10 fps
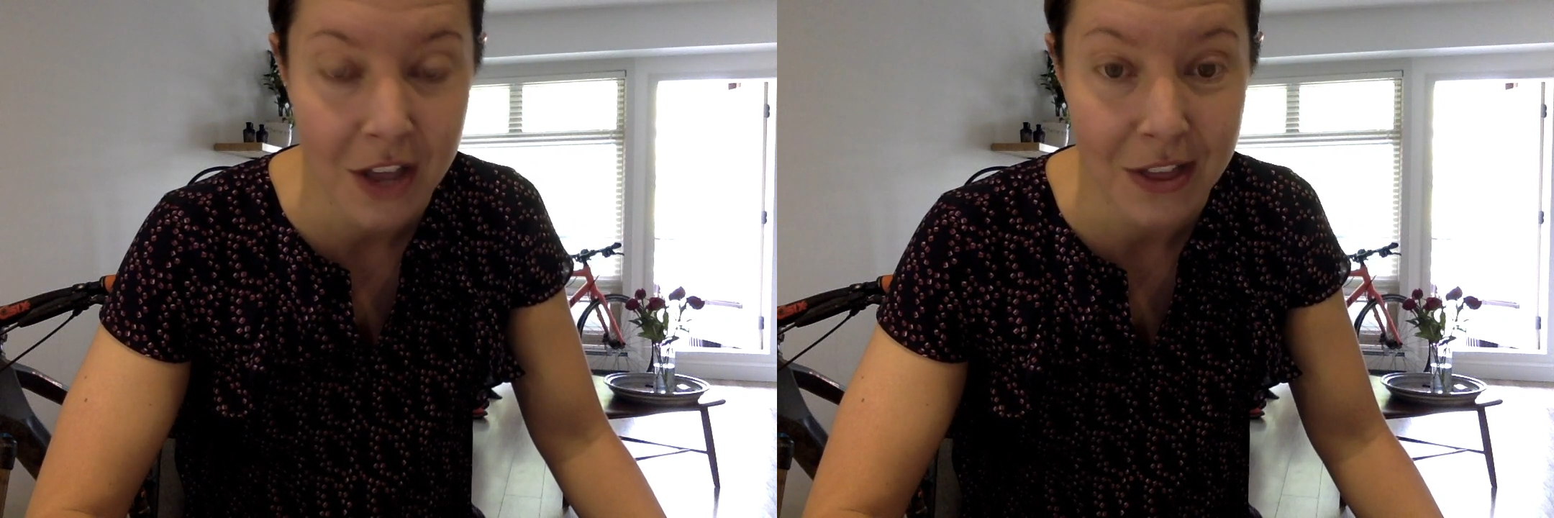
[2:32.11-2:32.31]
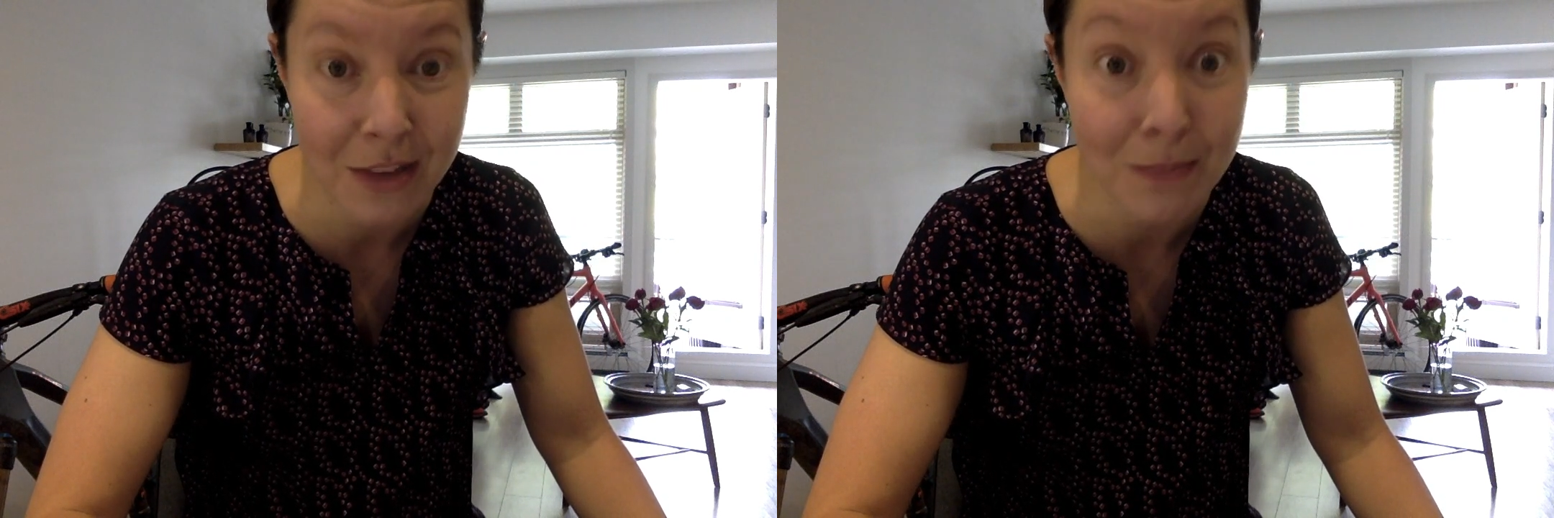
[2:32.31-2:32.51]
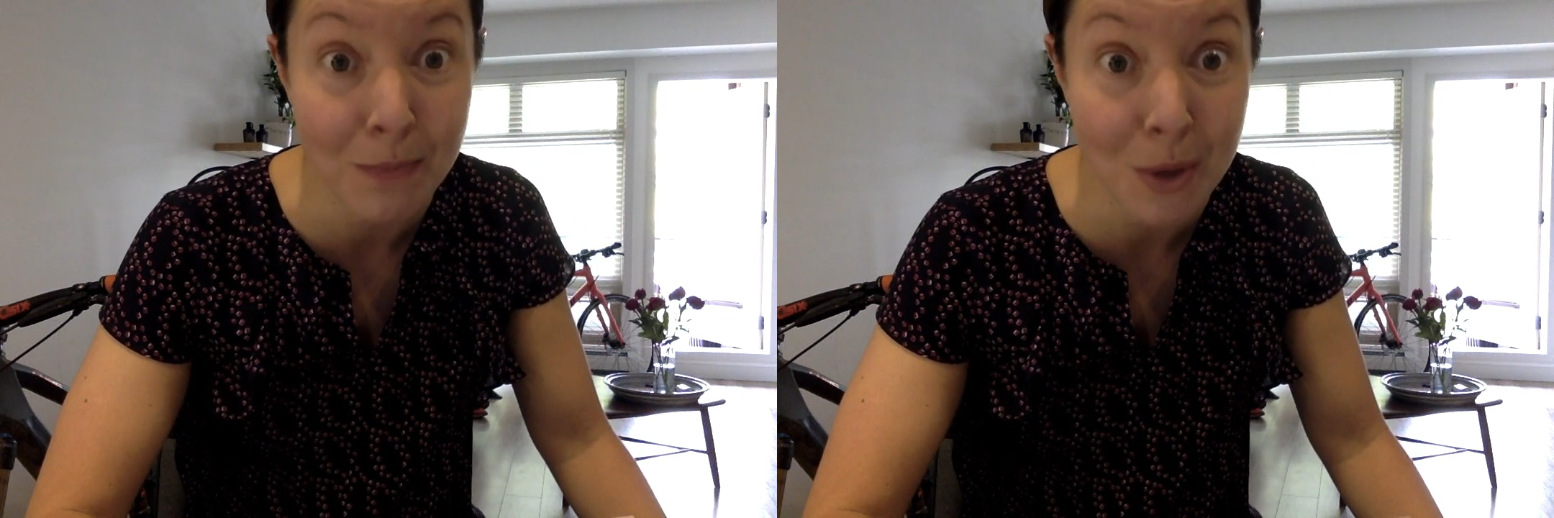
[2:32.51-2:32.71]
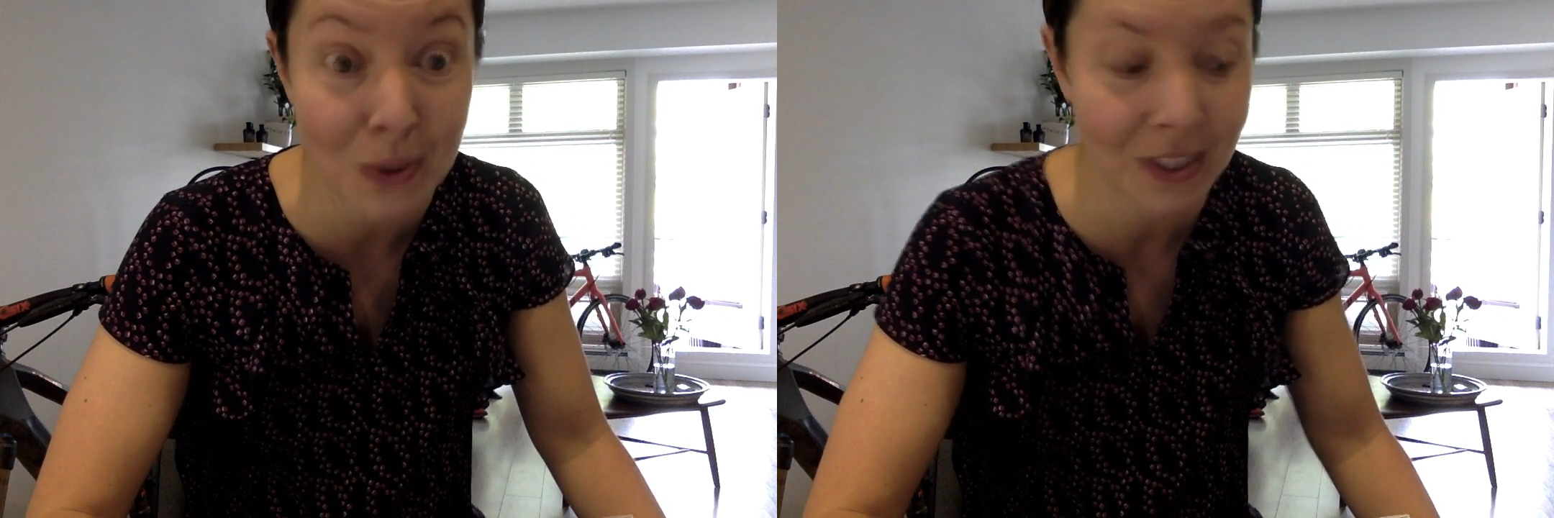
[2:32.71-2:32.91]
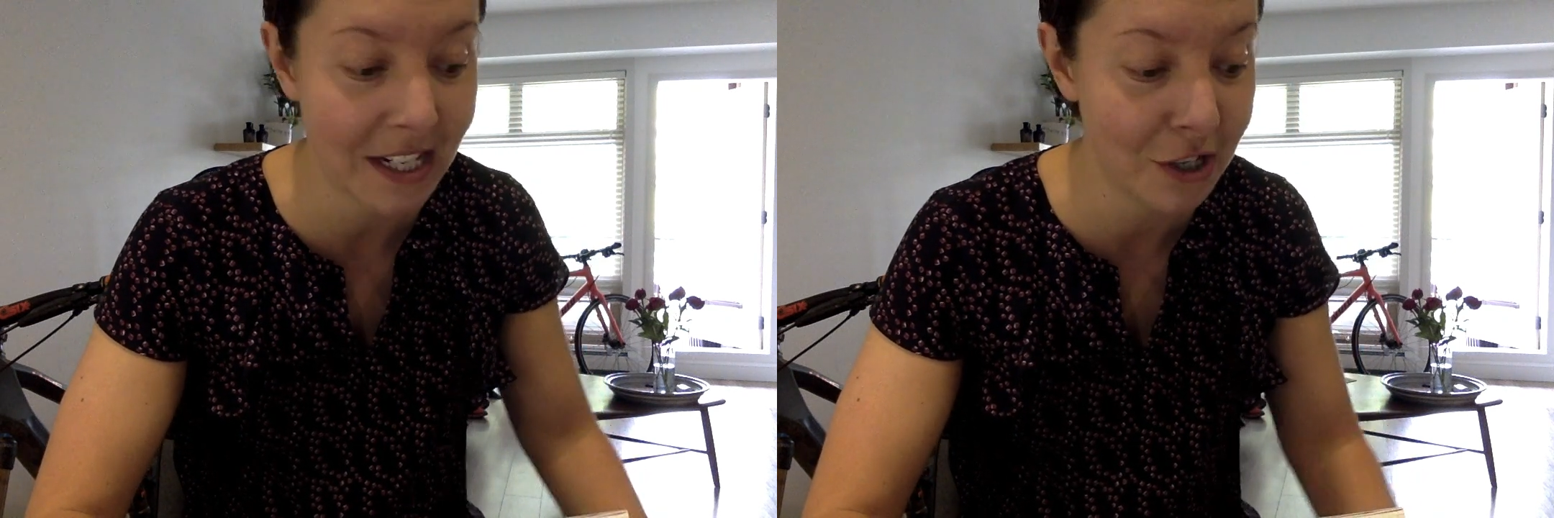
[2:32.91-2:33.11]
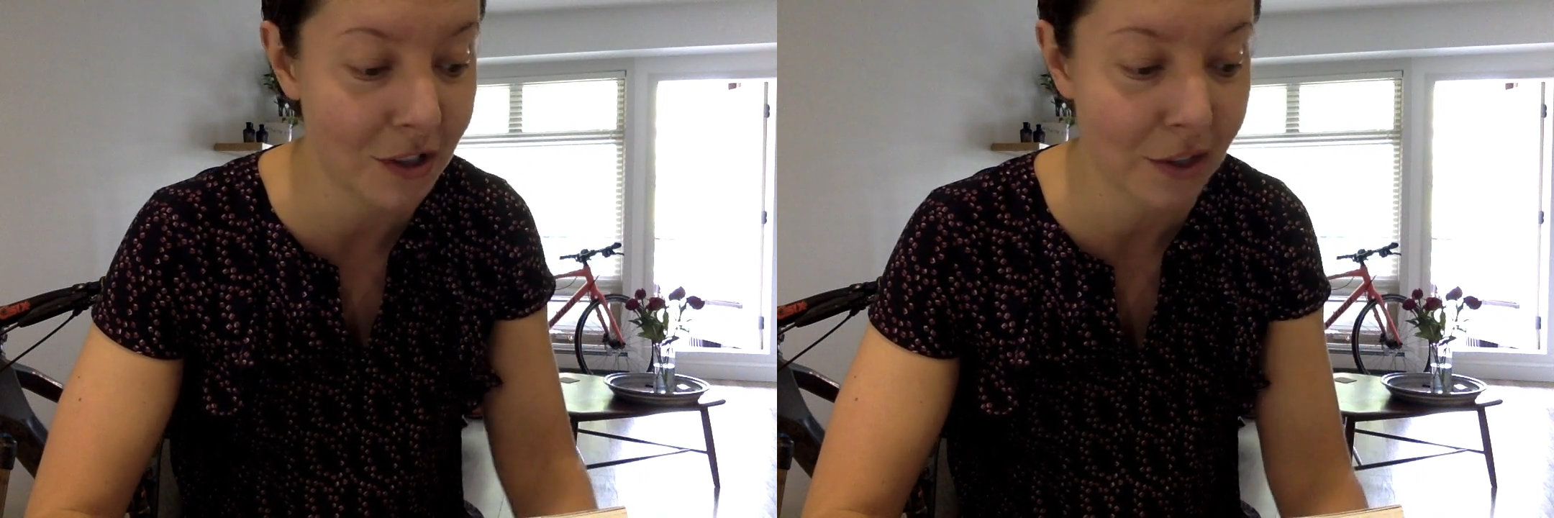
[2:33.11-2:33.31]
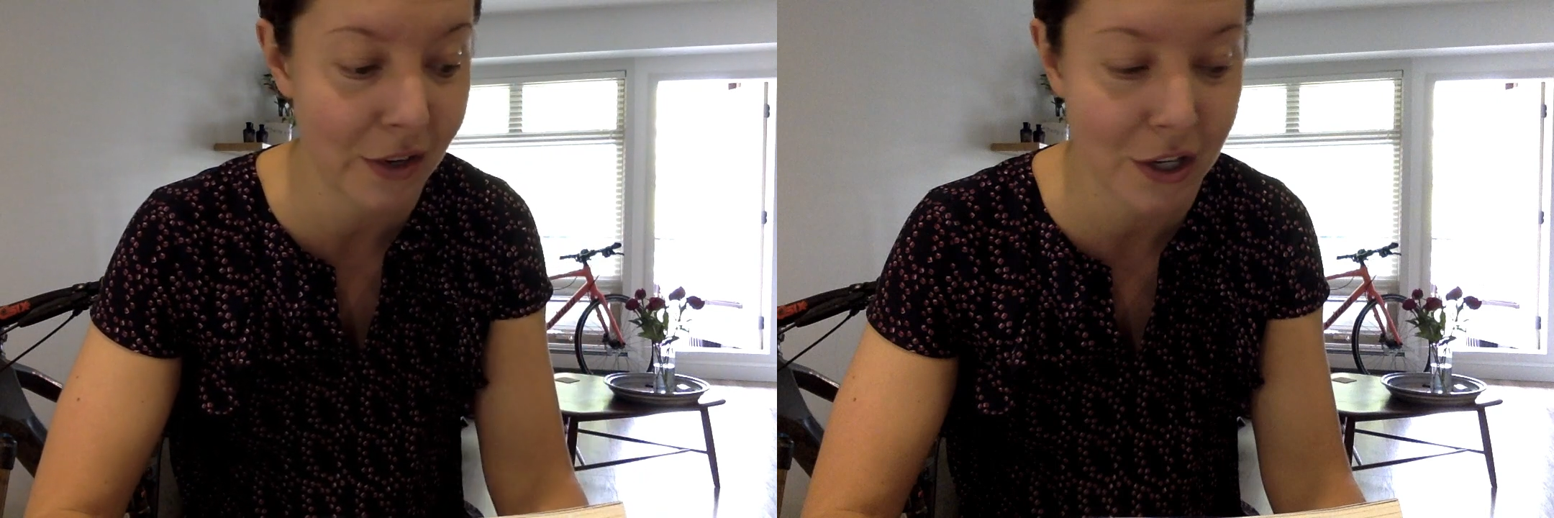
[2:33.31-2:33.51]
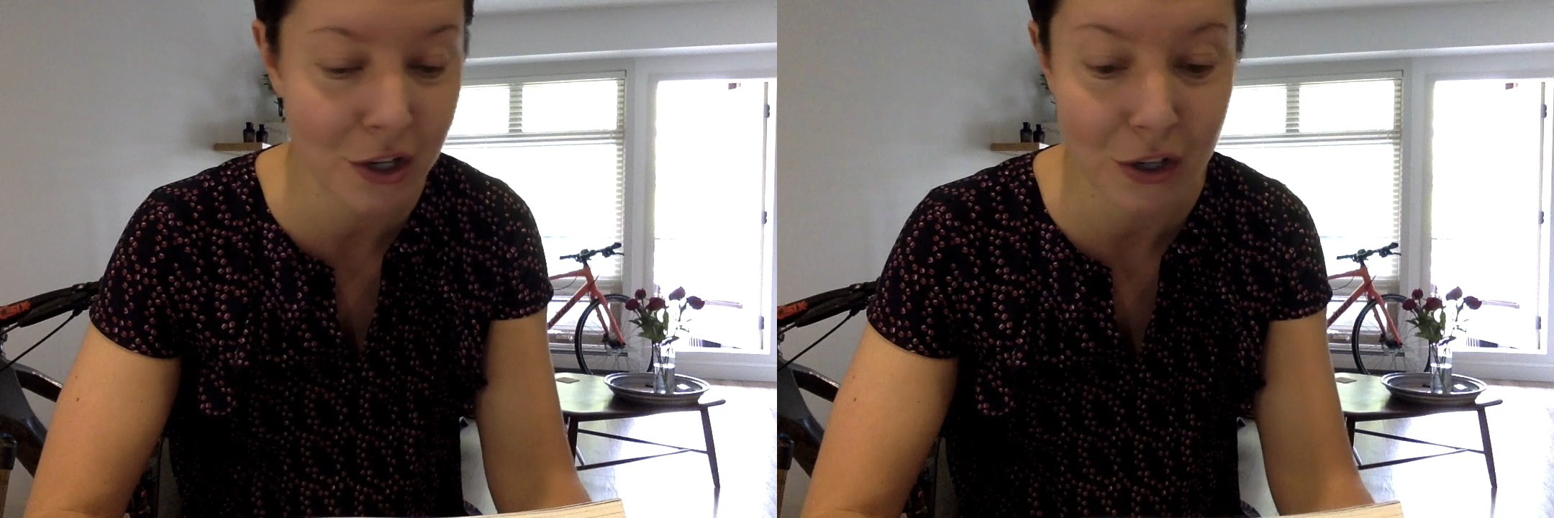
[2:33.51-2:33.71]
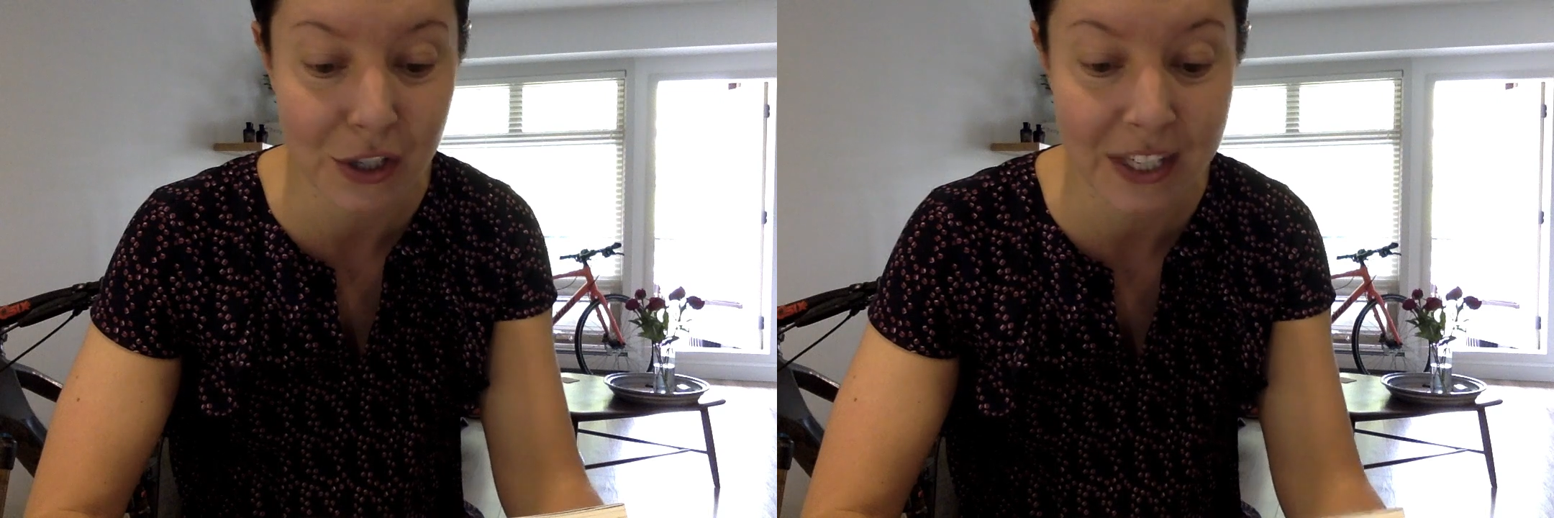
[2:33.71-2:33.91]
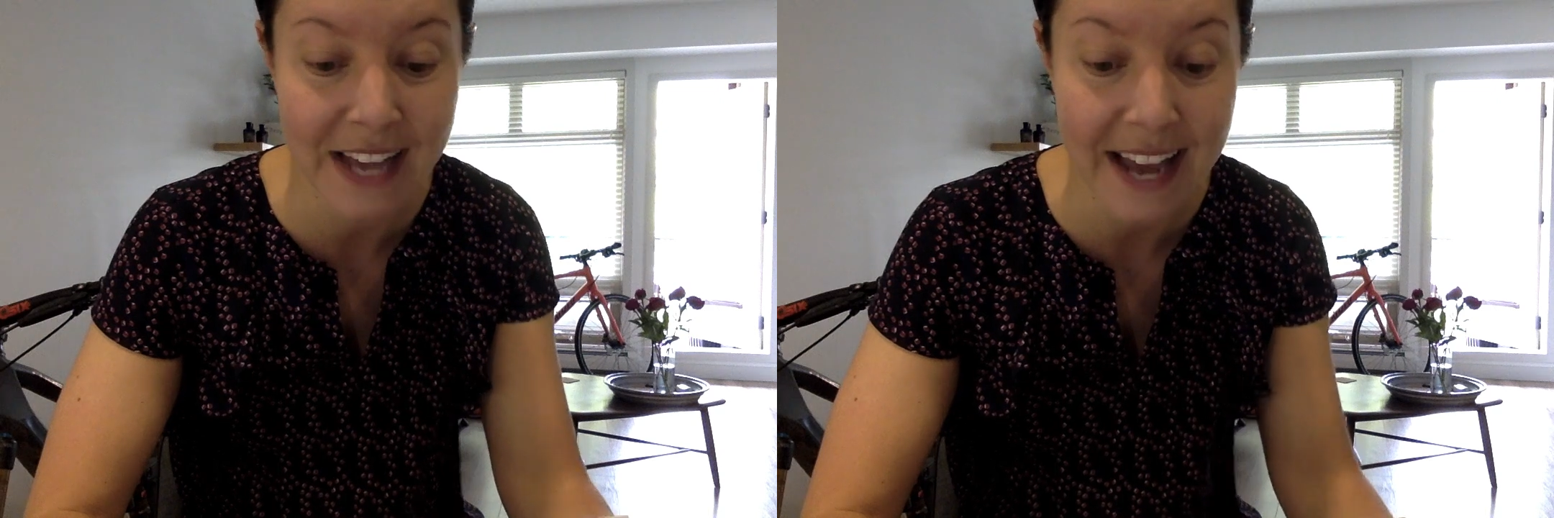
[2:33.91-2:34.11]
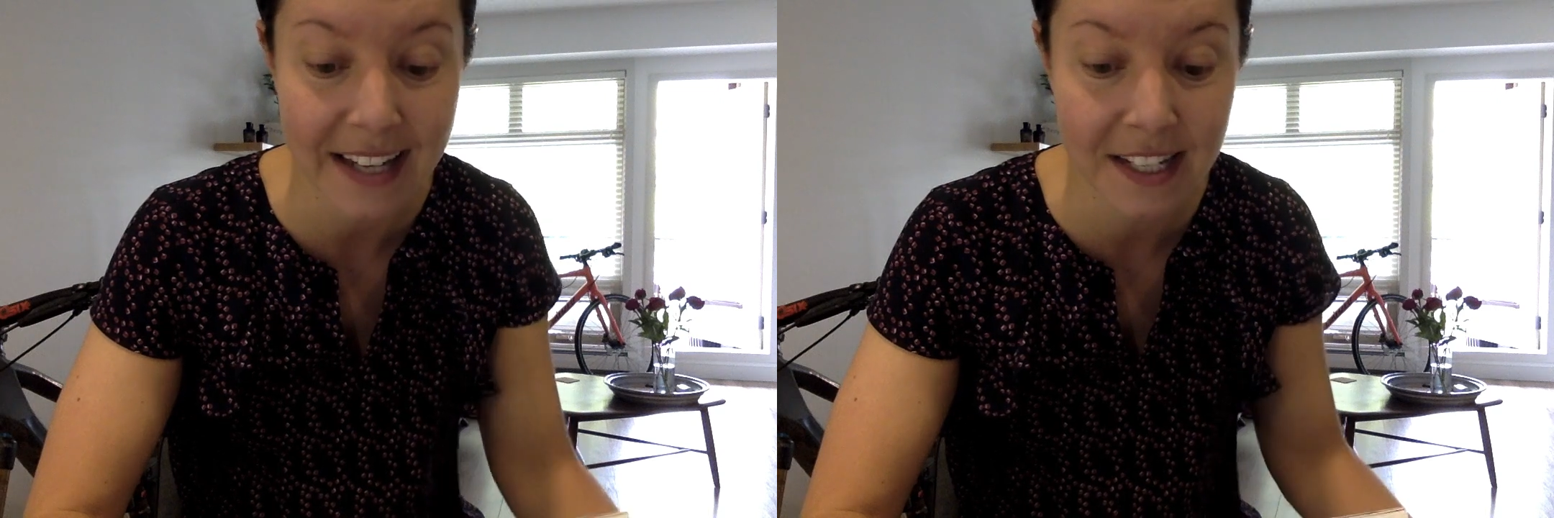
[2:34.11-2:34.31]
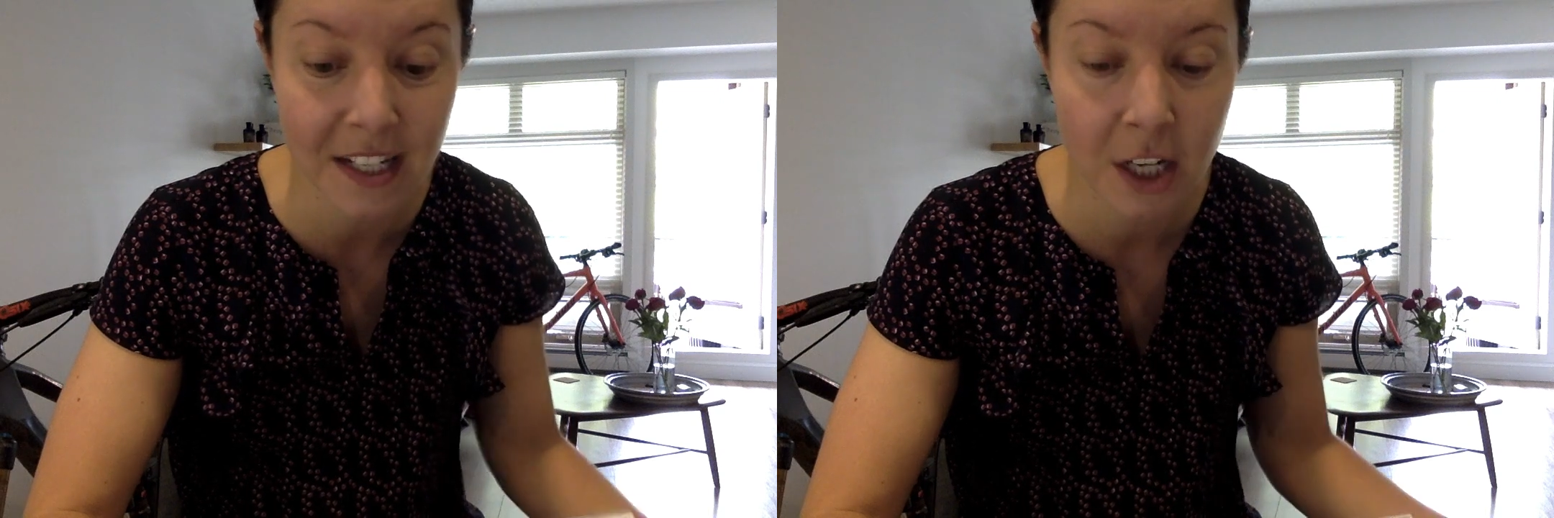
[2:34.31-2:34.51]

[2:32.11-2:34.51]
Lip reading: the most dangerous creatures yet,